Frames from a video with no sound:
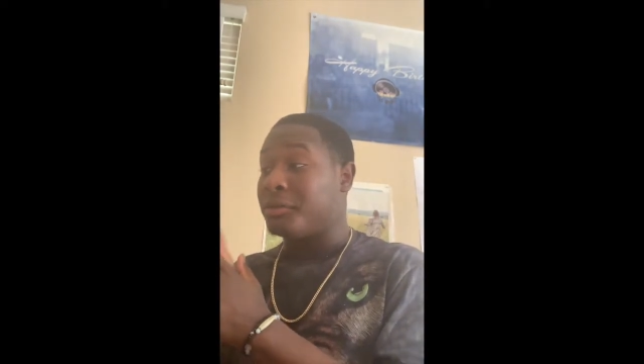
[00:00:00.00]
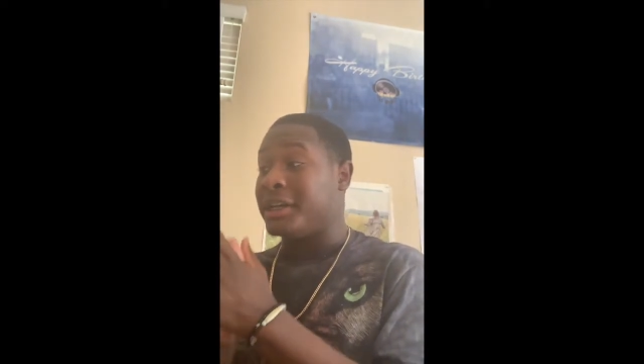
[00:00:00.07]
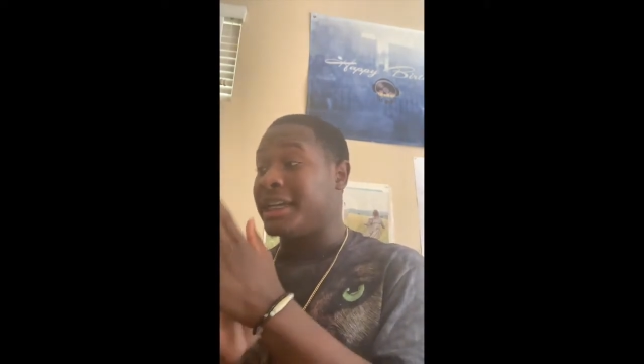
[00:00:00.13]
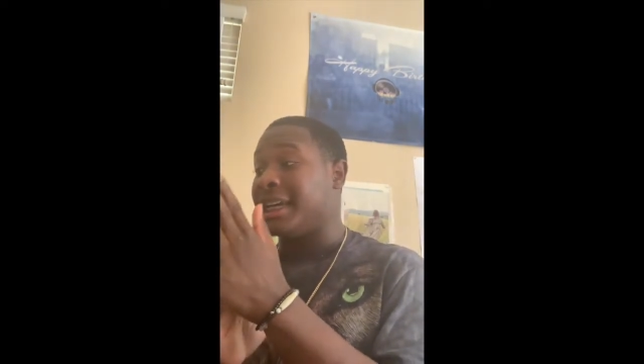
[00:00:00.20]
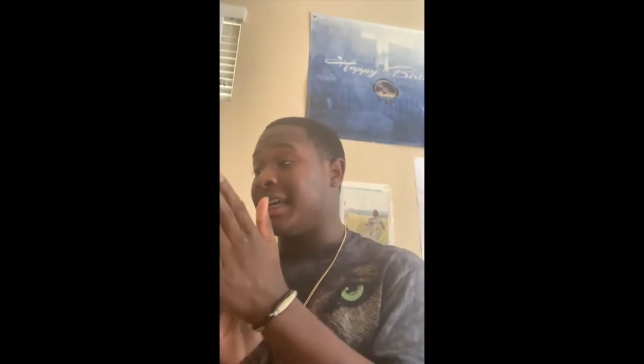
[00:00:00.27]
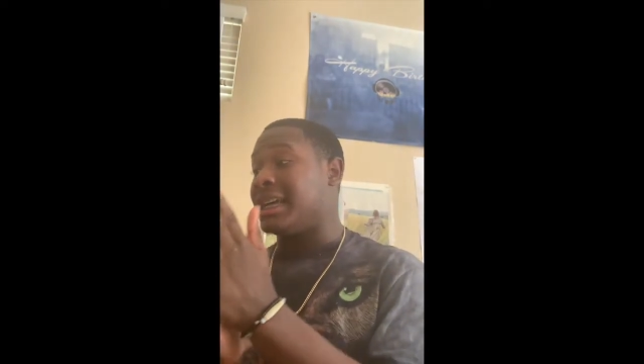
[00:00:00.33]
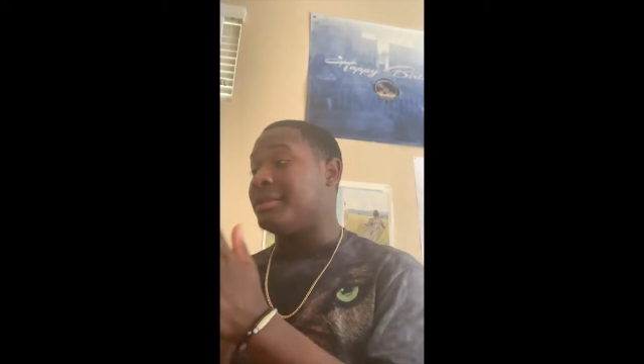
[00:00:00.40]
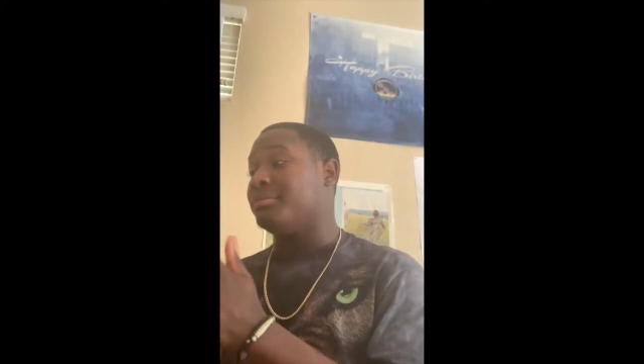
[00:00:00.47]
when
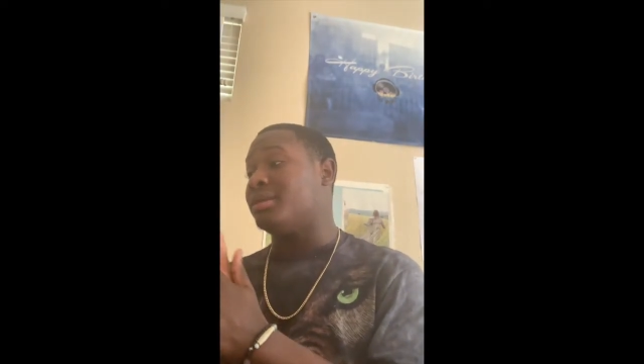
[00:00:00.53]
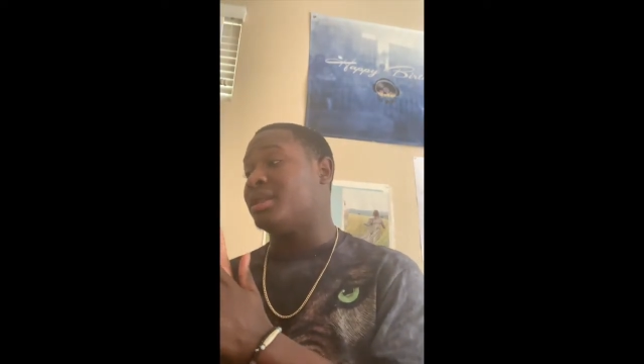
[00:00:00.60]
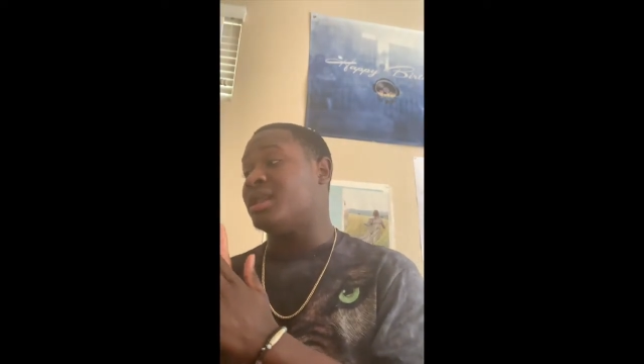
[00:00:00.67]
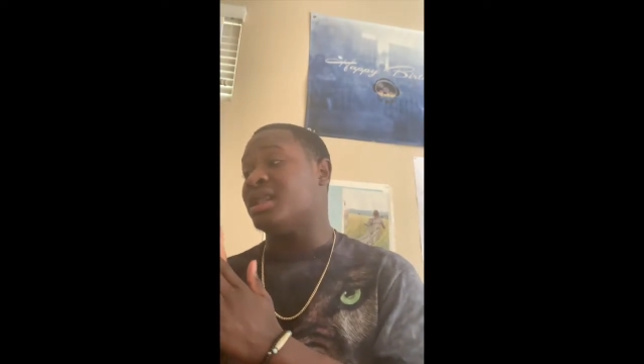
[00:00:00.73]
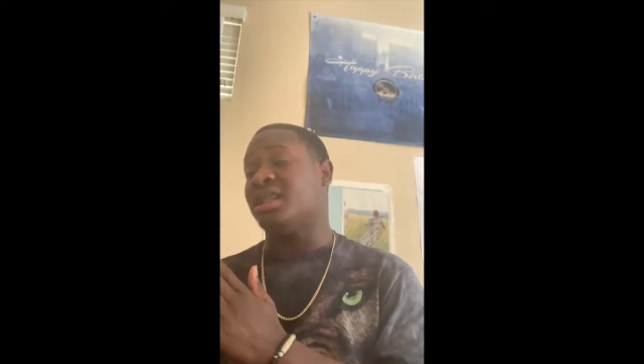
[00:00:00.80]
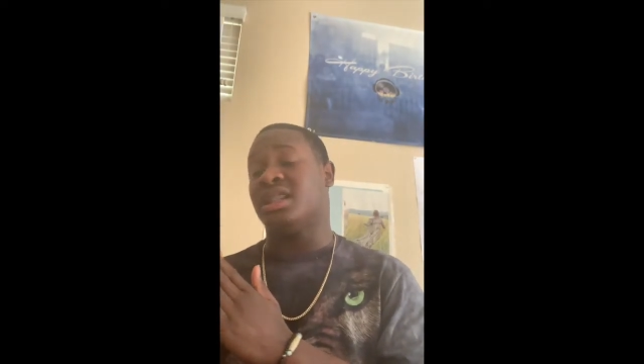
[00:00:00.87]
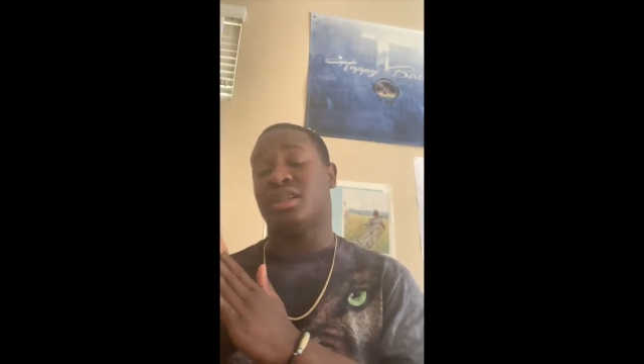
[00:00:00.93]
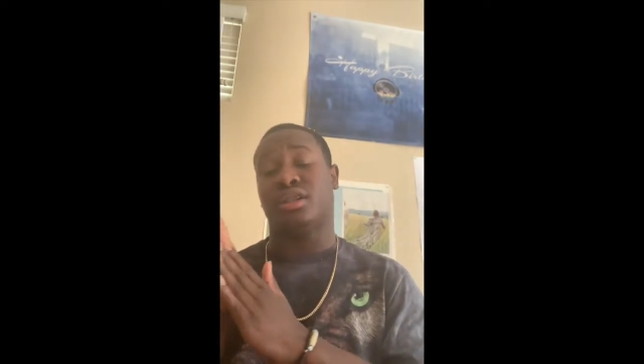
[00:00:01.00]
it comes
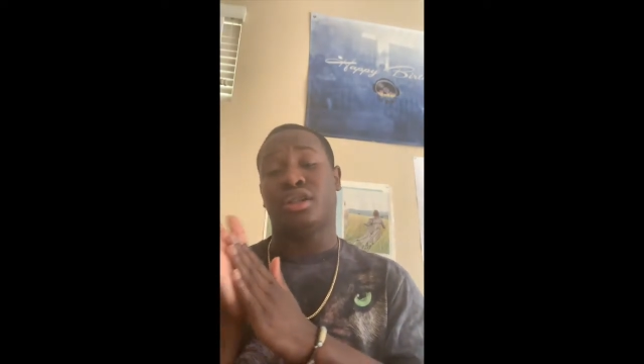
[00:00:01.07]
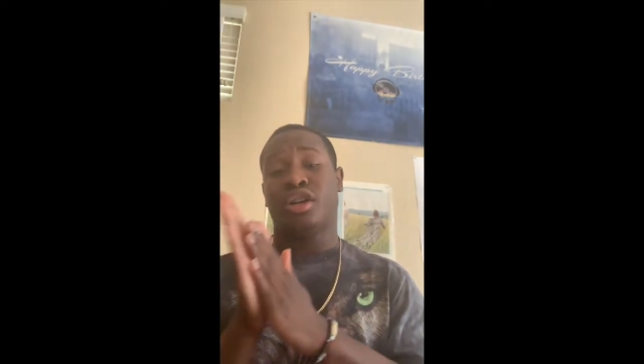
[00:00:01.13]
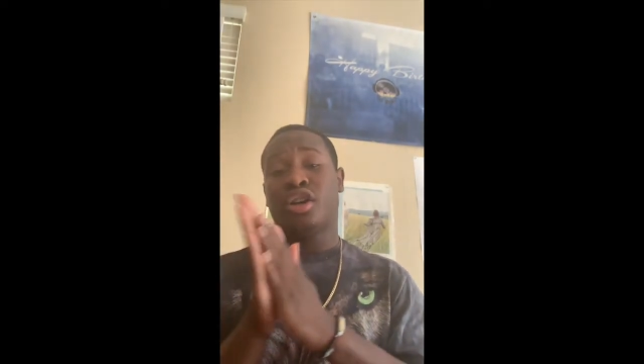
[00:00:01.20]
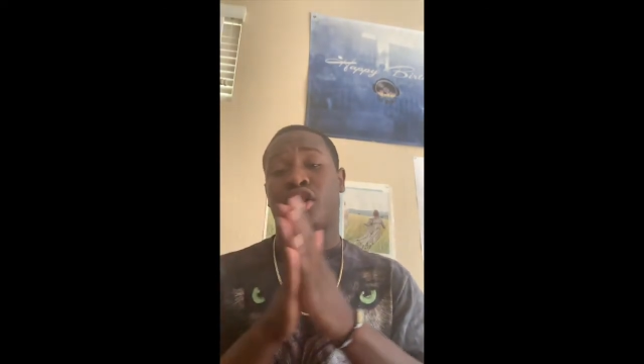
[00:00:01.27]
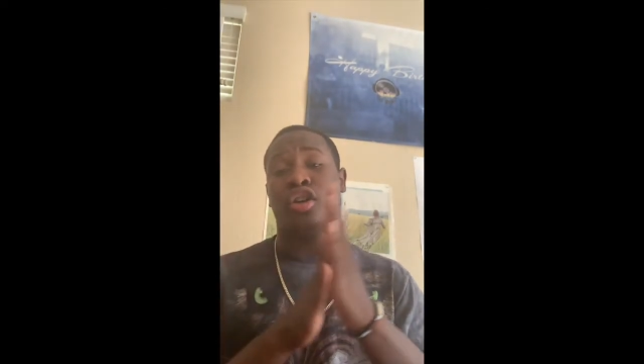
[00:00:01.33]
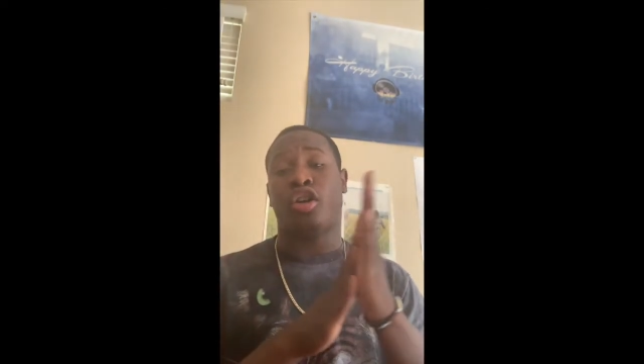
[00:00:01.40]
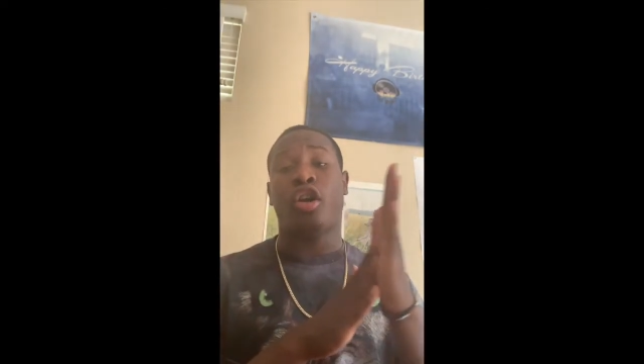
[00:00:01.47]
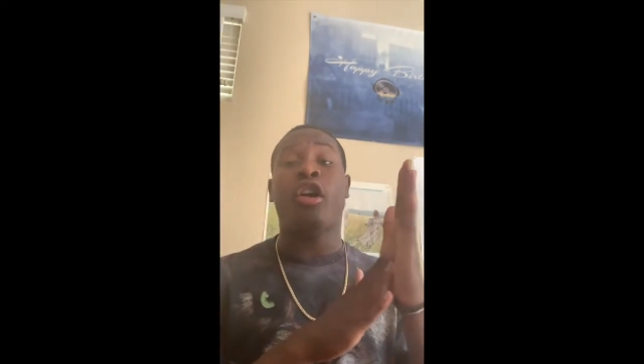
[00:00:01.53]
to just
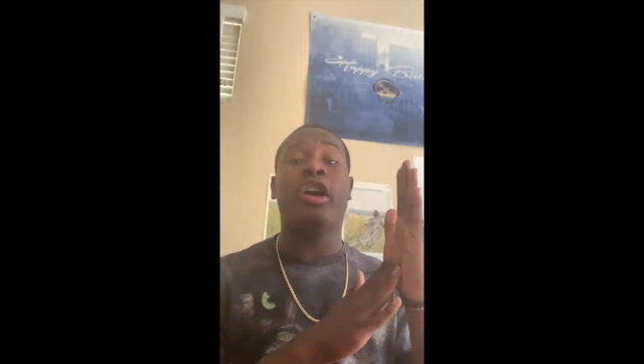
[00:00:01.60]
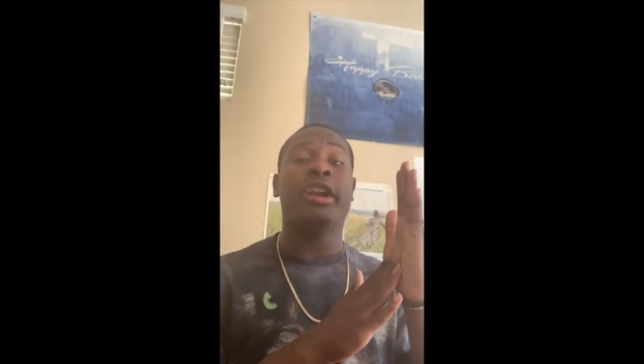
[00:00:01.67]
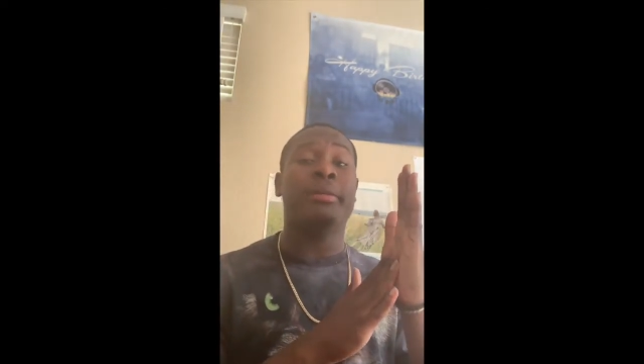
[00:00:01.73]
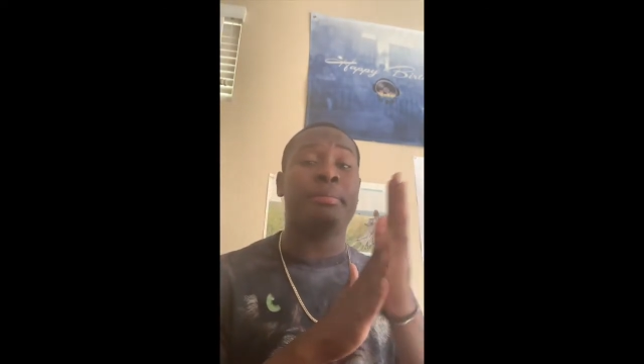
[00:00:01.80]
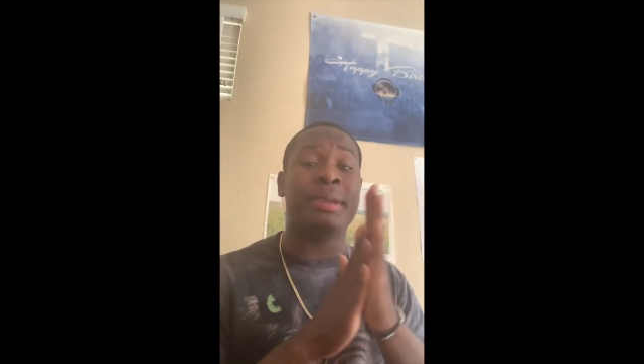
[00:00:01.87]
guarding